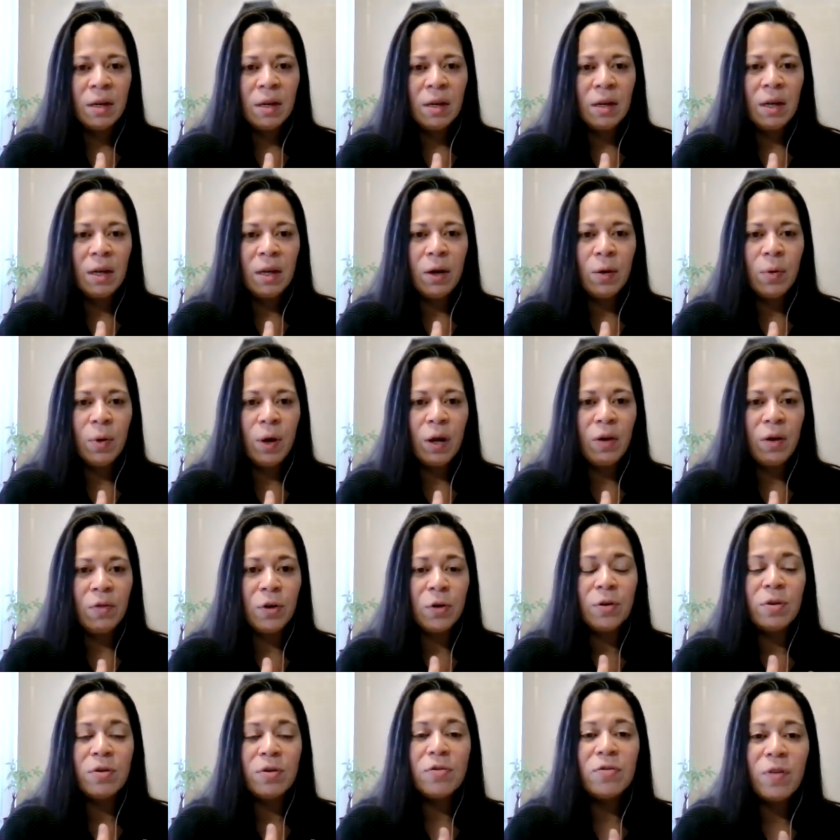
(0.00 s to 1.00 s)
If
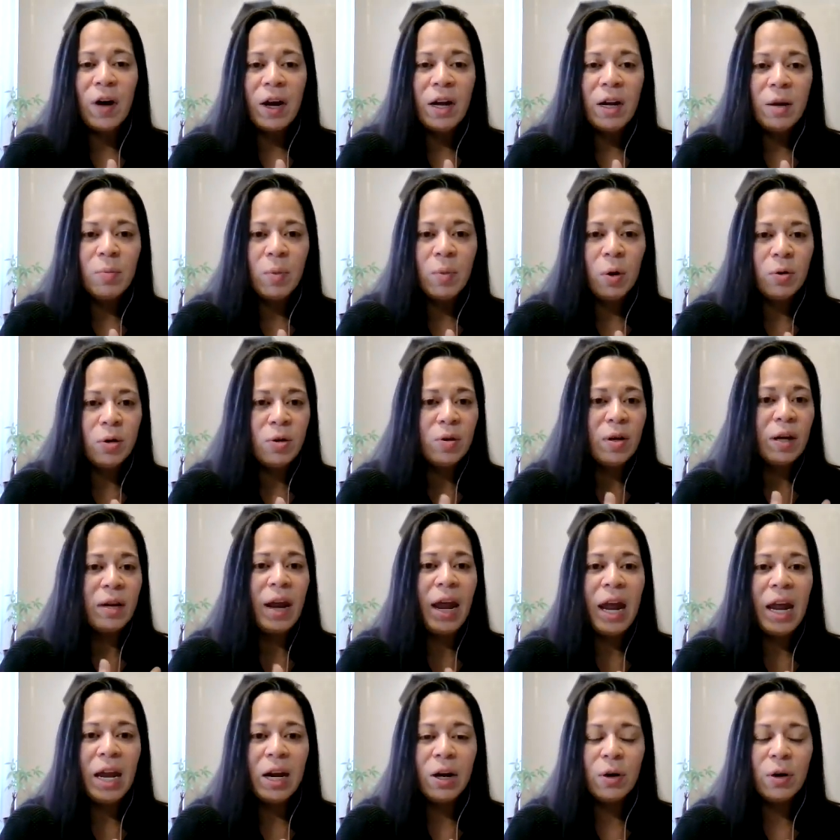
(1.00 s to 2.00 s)
you're in the fight mode, you get
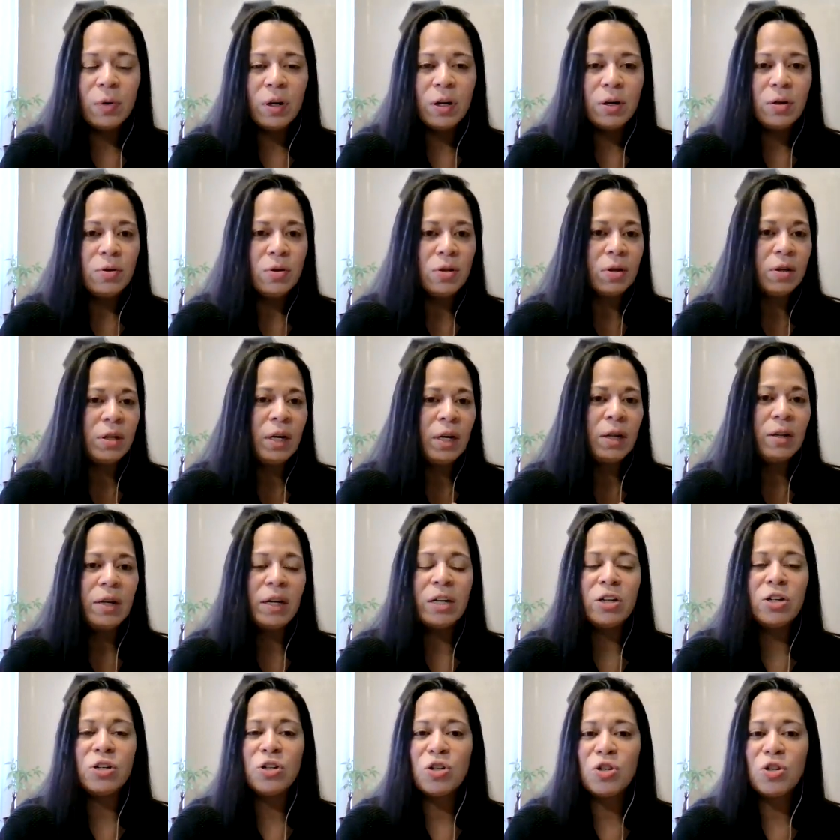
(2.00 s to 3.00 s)
angry, you start yelling
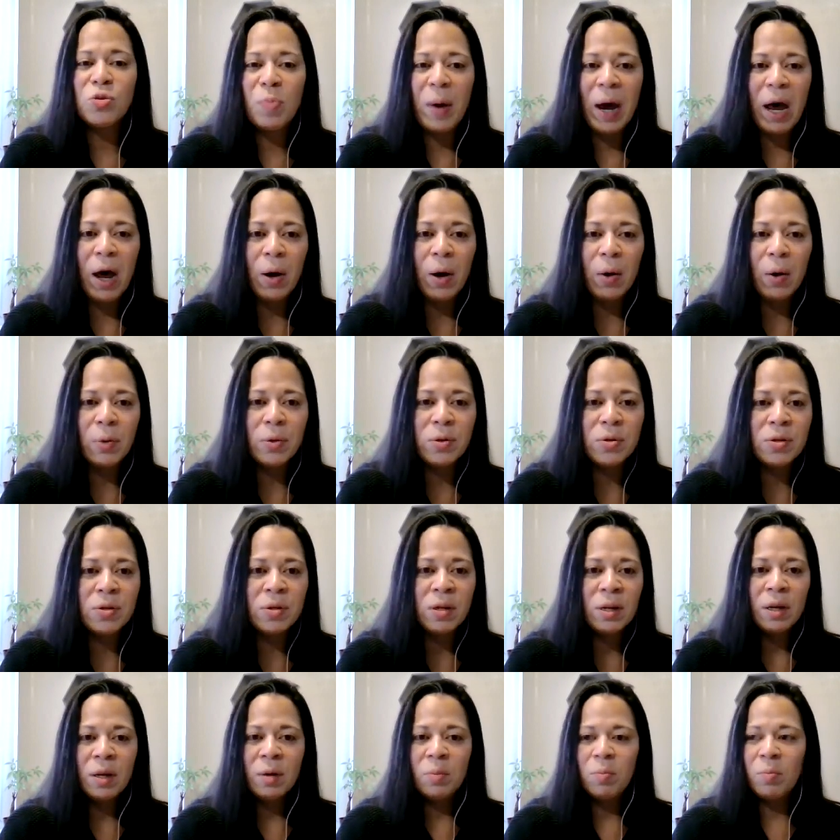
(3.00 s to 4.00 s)
at your spouse.
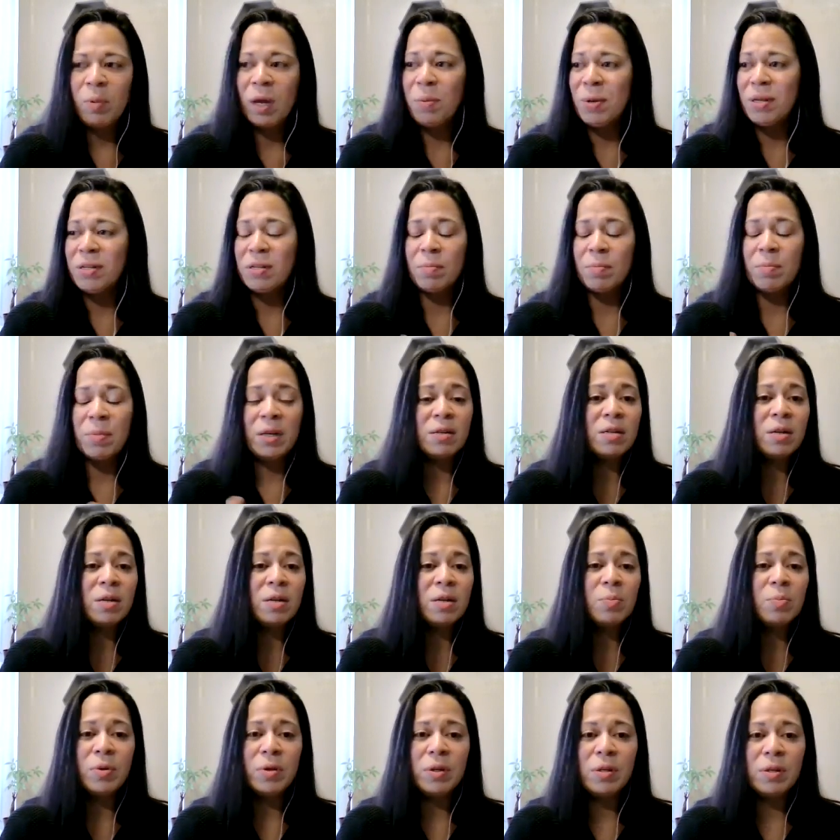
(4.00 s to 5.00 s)
Maybe it's something as
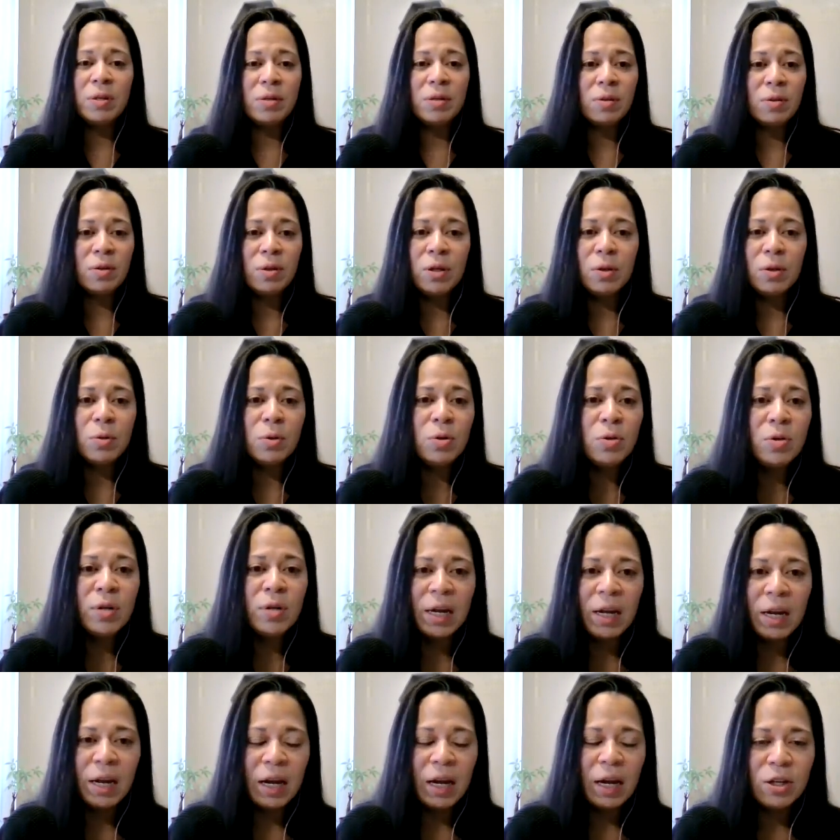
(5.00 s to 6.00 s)
simple as, who's
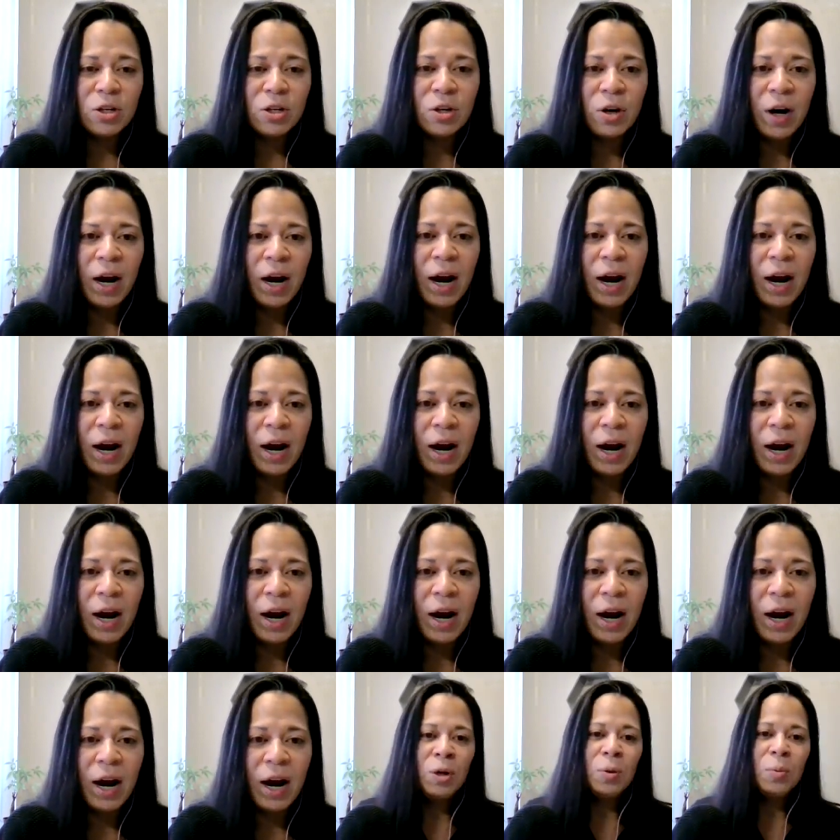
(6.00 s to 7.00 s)
taking out the trash.
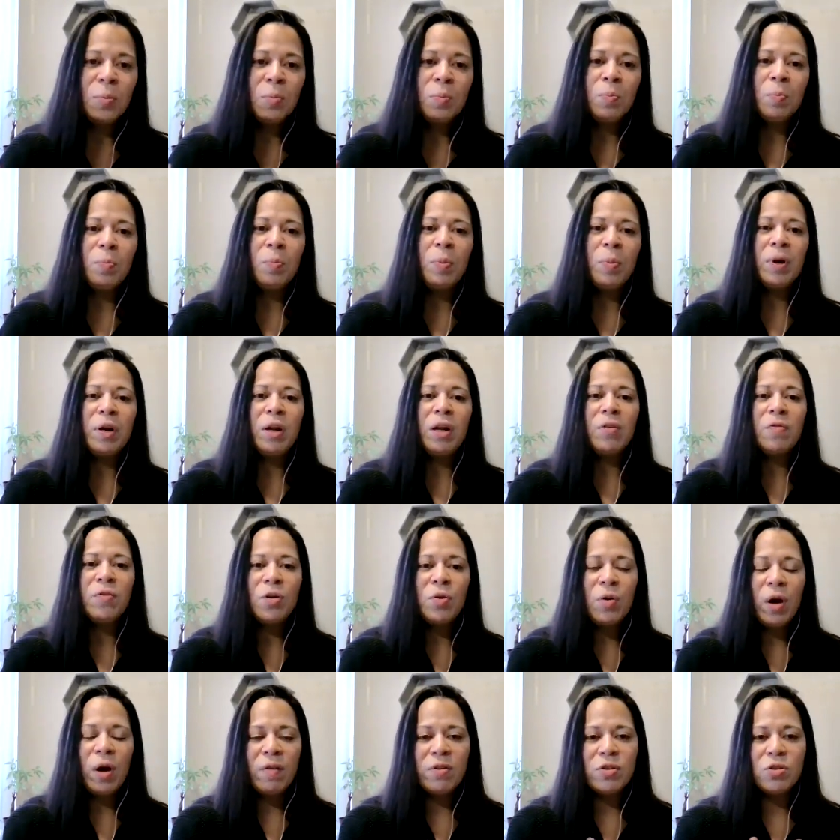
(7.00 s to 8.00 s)
But
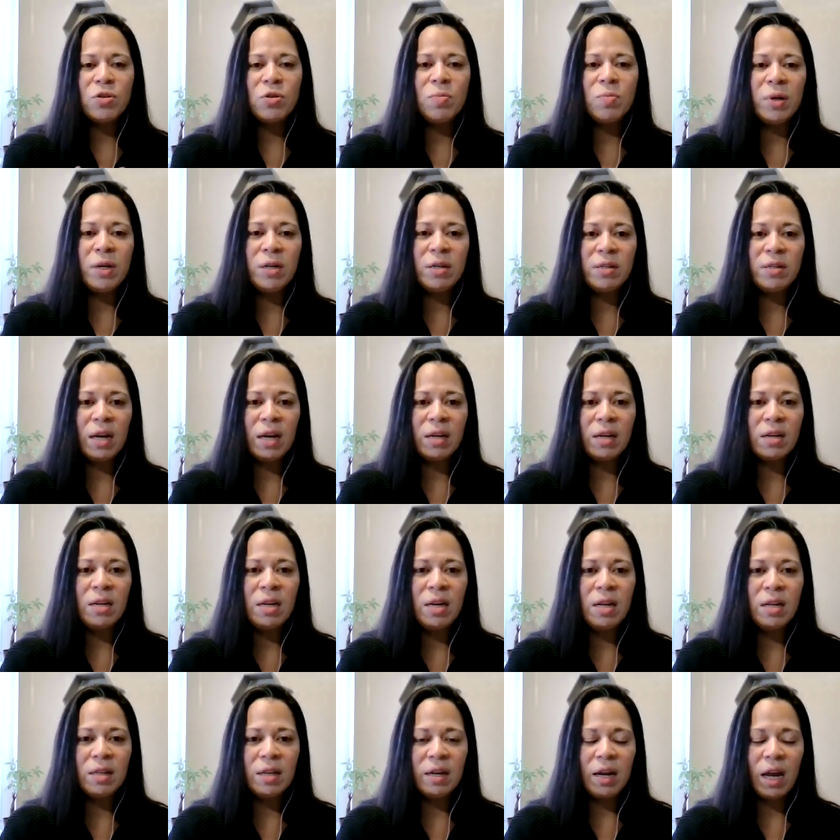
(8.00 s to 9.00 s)
if you have a 2-minute
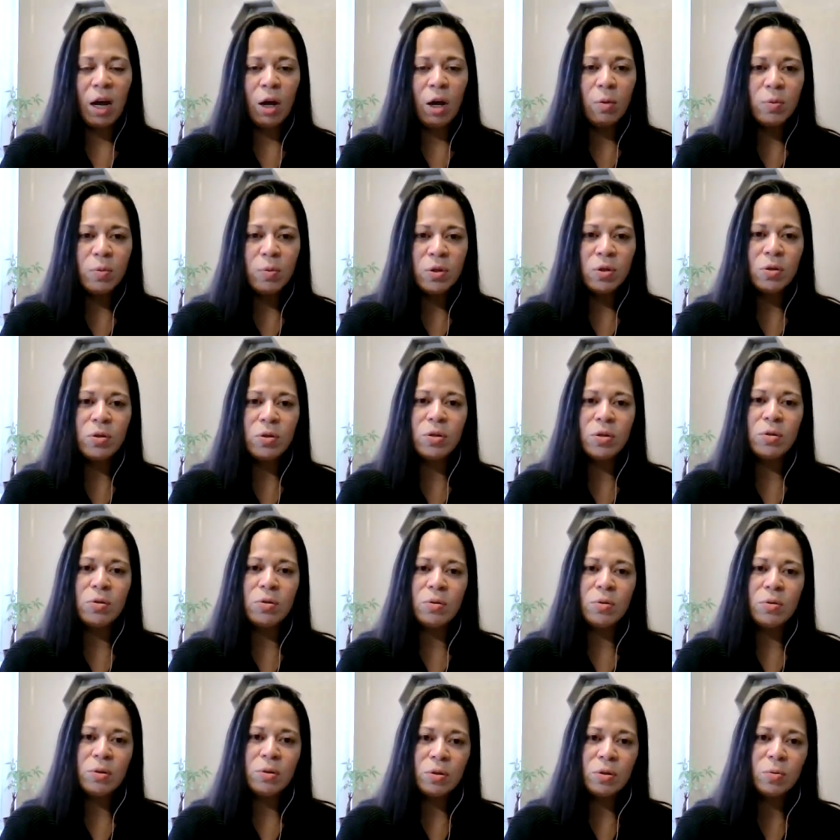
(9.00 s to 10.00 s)
technique that helps you
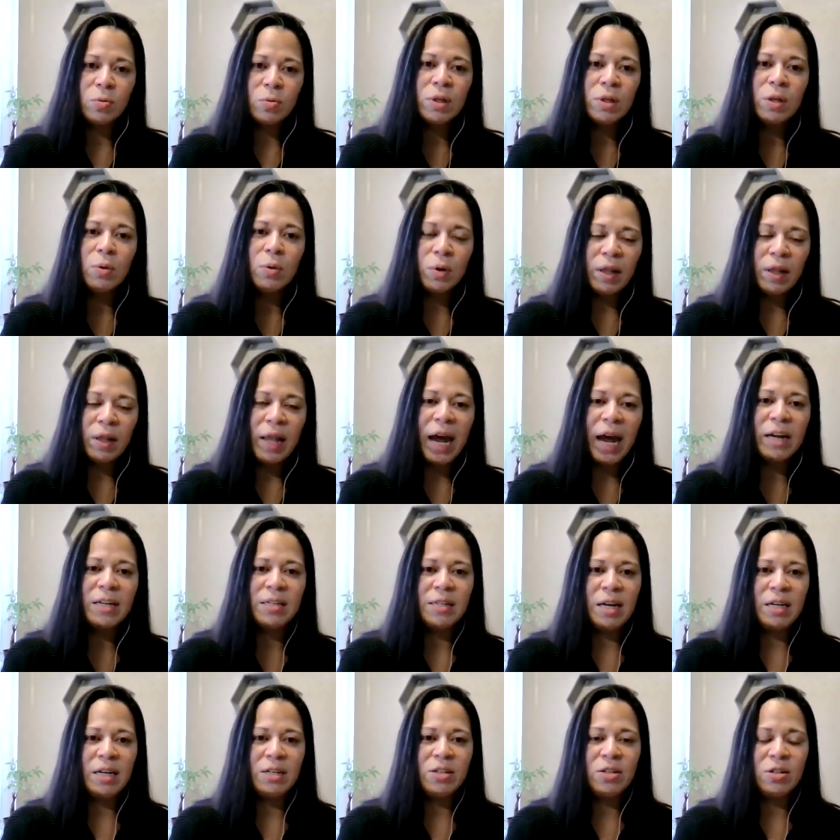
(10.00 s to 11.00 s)
to really
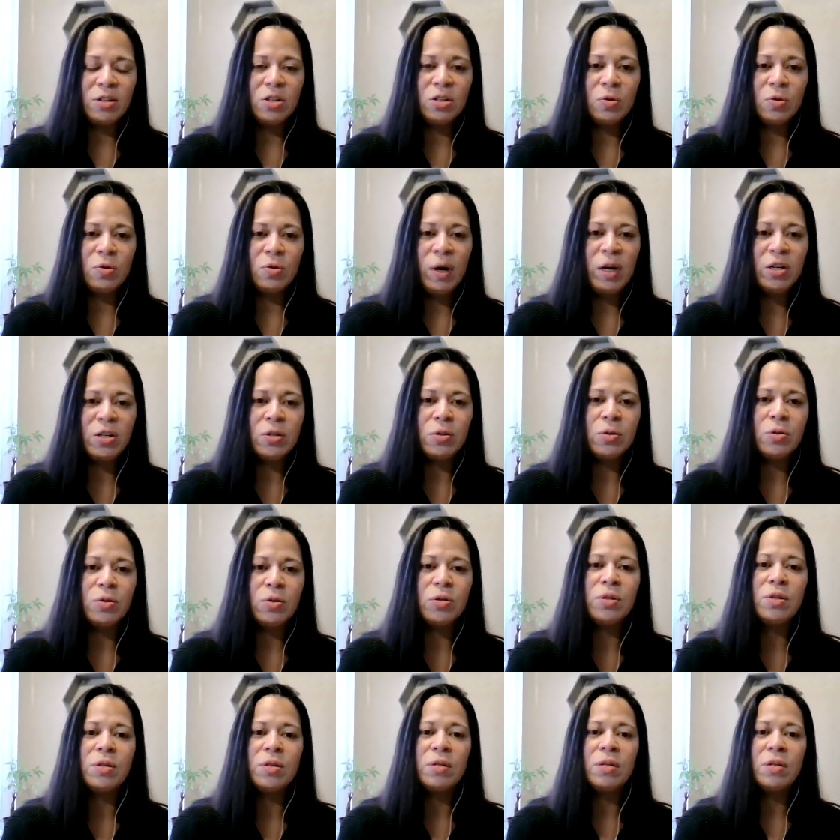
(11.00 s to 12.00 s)
relax in that situation, or
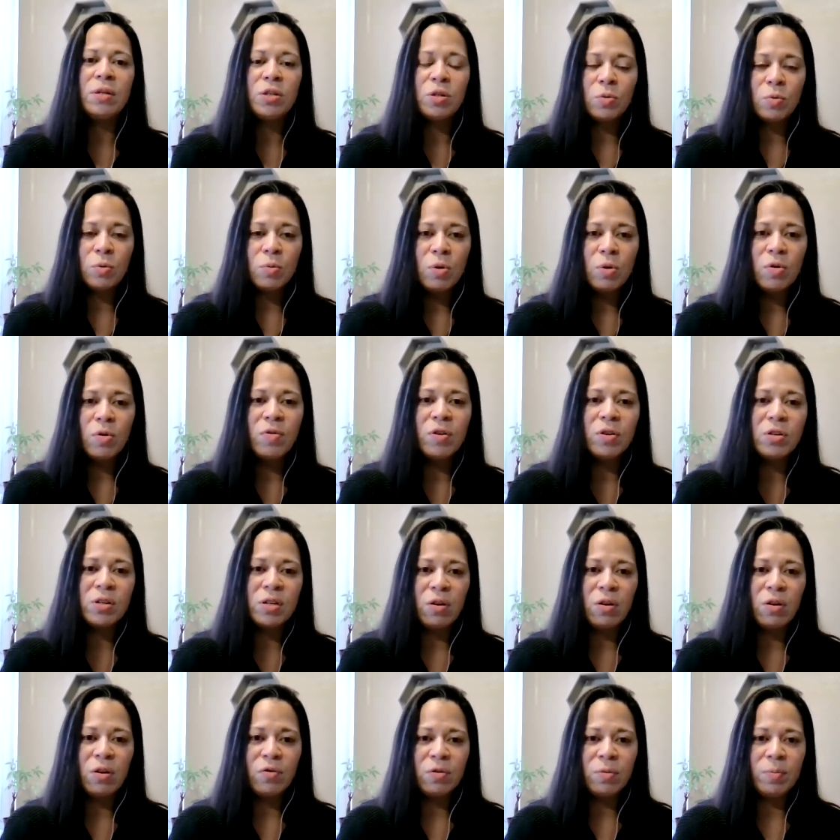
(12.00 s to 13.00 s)
to remove
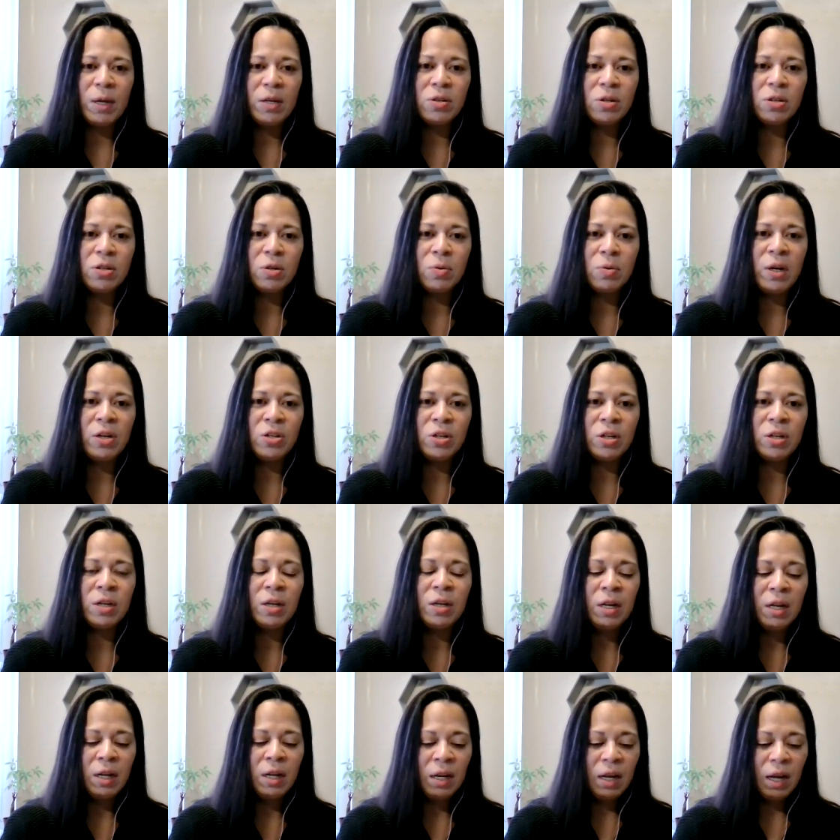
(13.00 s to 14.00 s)
yourself from that
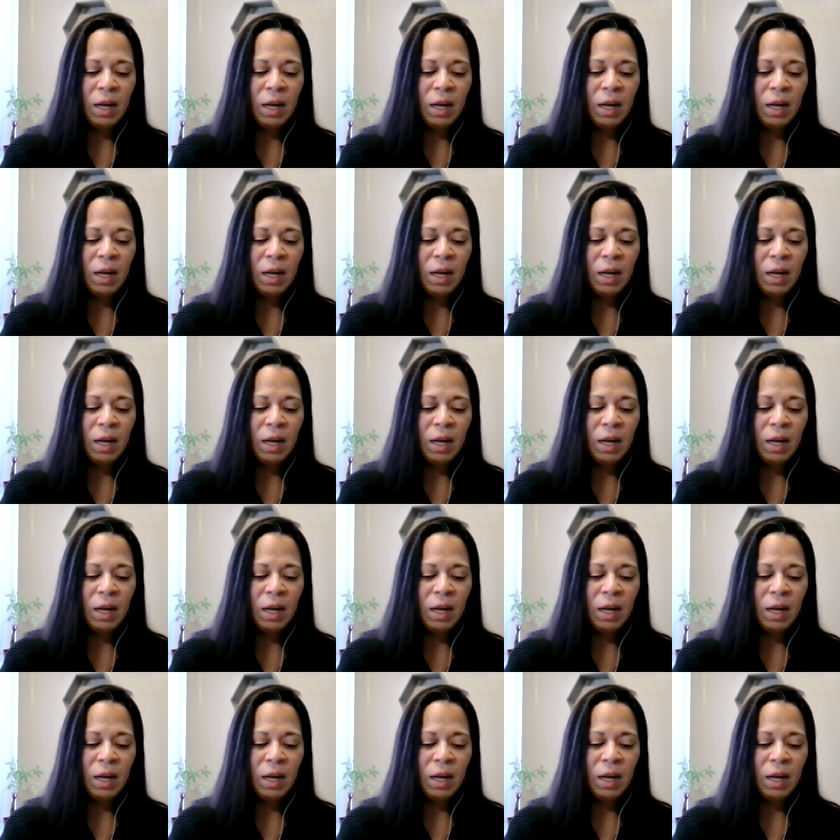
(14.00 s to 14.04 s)
situation